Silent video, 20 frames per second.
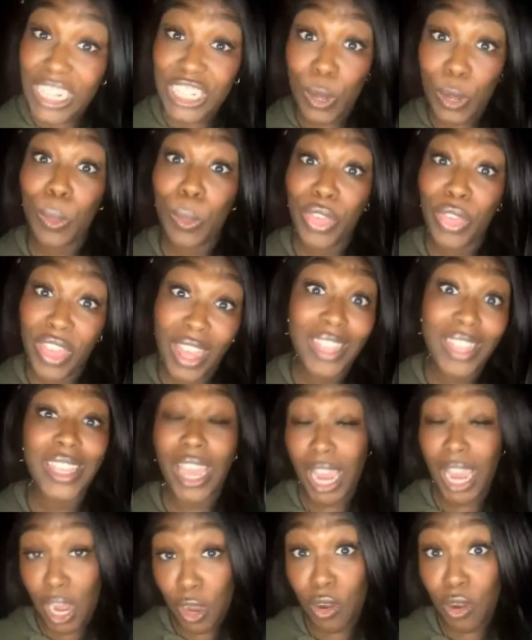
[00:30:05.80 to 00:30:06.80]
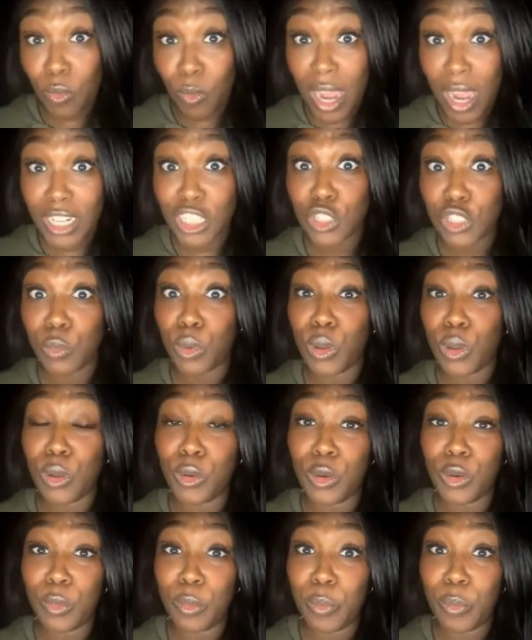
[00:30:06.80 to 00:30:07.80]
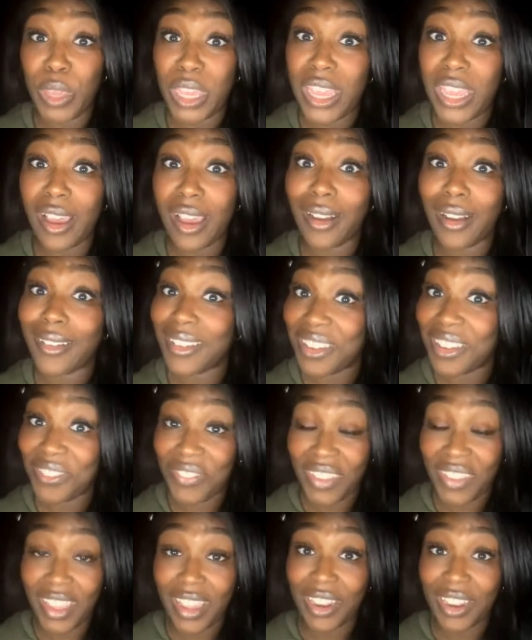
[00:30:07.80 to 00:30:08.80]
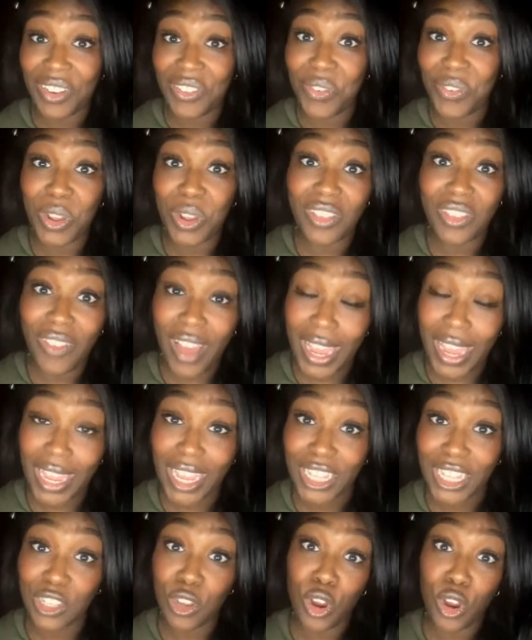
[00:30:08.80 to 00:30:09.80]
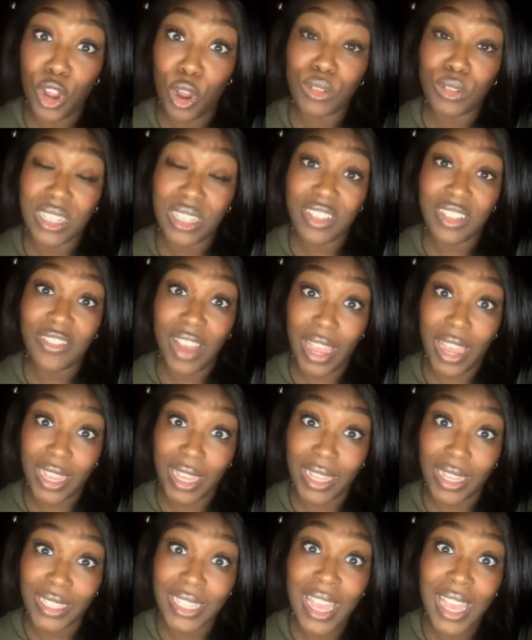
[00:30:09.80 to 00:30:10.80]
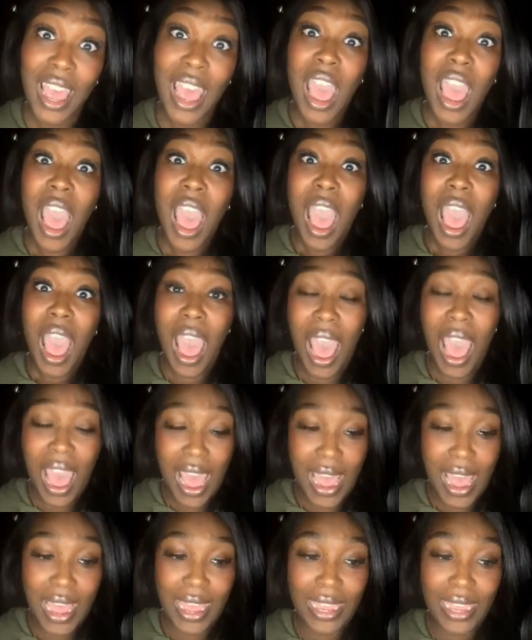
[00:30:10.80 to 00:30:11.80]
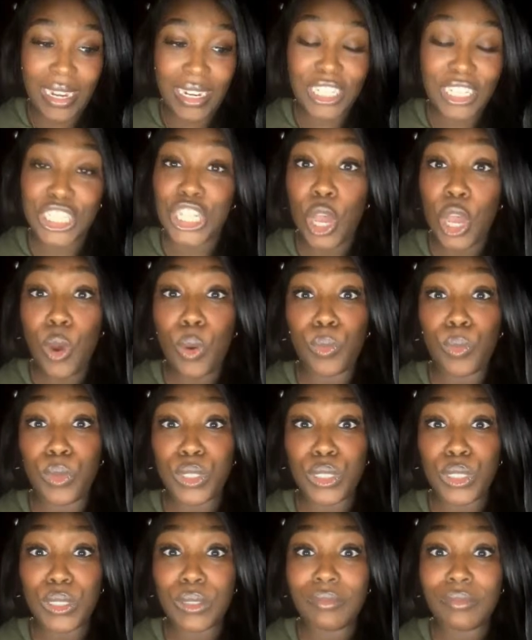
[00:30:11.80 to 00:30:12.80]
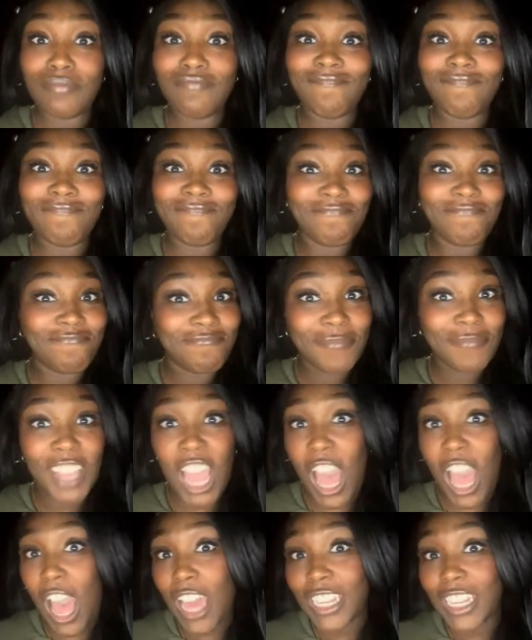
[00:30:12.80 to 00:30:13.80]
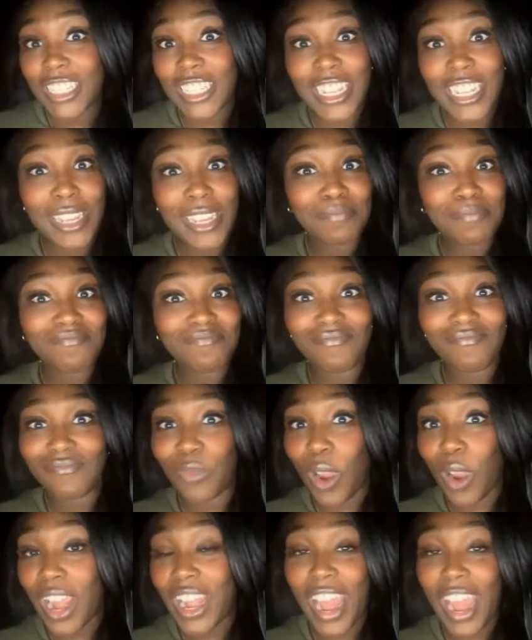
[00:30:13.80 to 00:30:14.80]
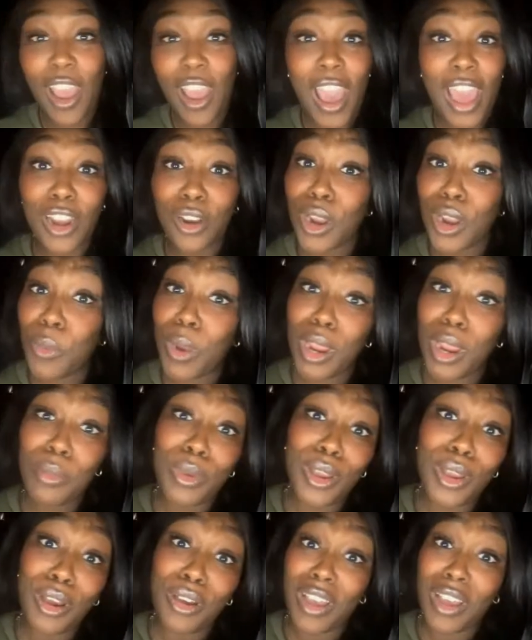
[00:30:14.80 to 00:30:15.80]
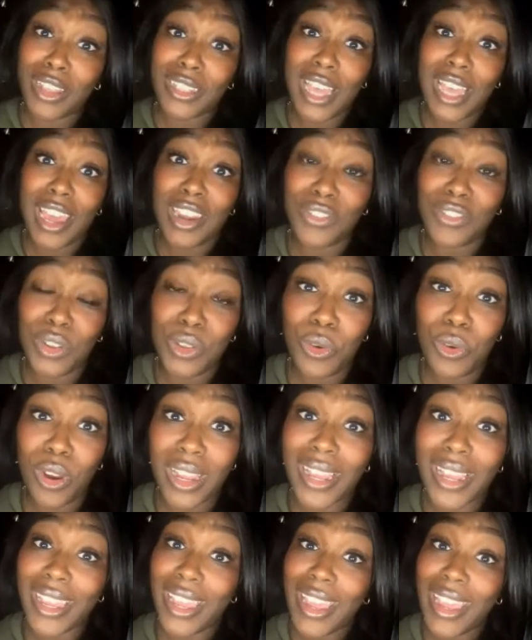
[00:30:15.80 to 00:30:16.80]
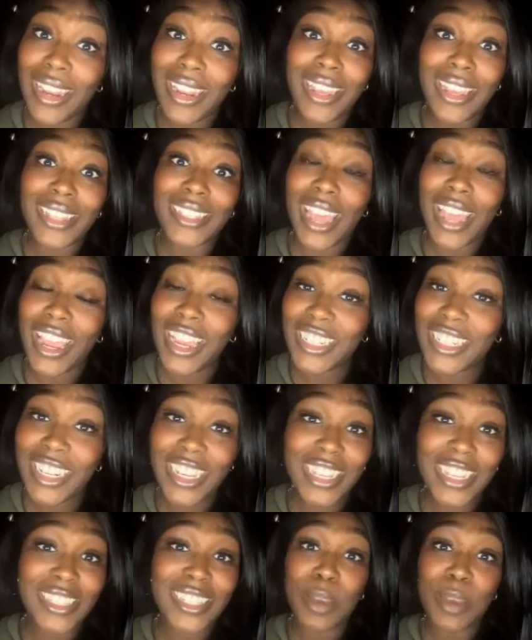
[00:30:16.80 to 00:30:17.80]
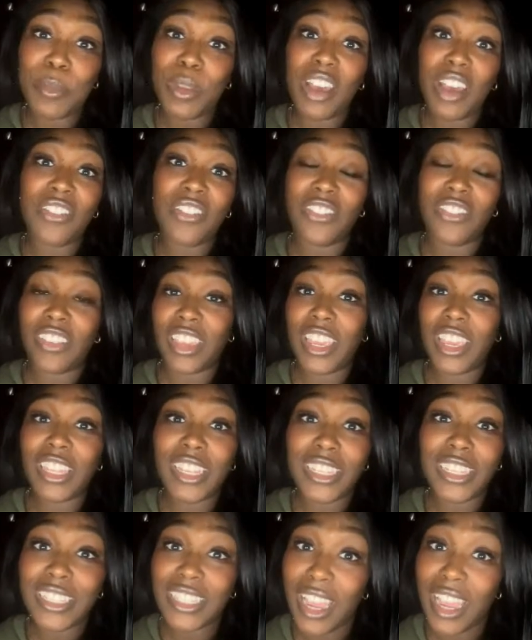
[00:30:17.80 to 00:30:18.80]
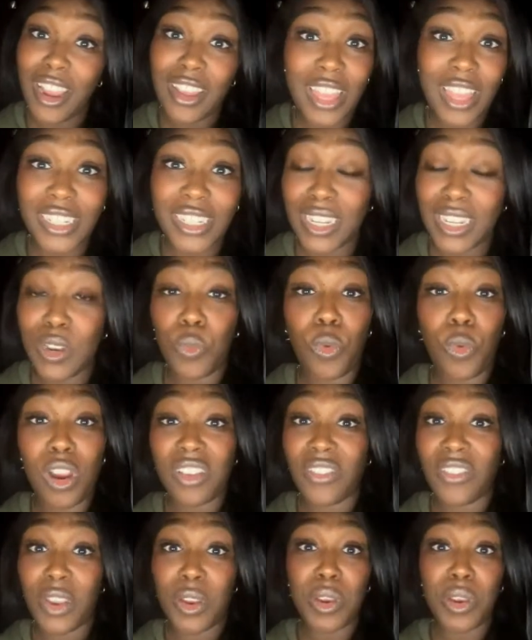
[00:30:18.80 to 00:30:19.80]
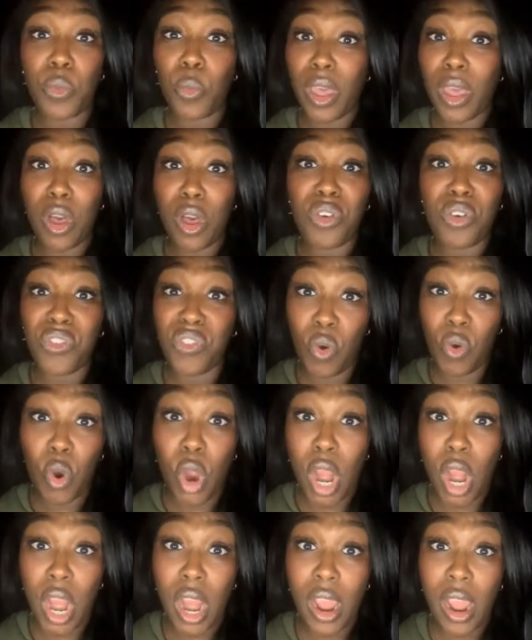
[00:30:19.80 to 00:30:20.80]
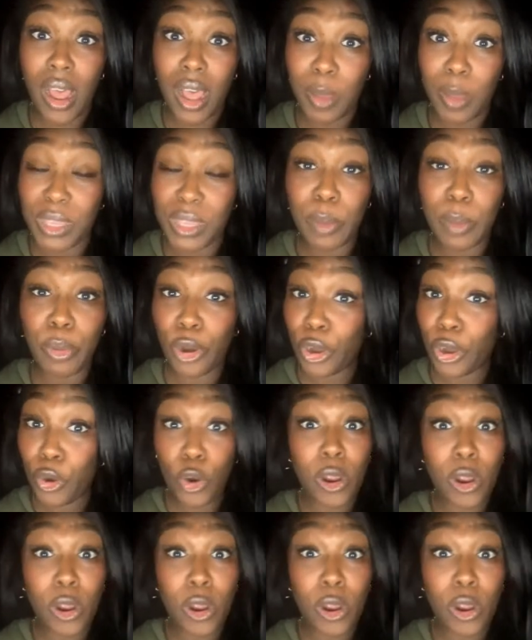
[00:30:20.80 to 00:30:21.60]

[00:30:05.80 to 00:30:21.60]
don't think that Aaron Rodgers would be a good fit for the Vikings or go to the Vikings. I don't, honestly, right now, I don't know where he would go outside of New York. Again, he's aging. He's coming off of Achilles tear that didn't work very well for your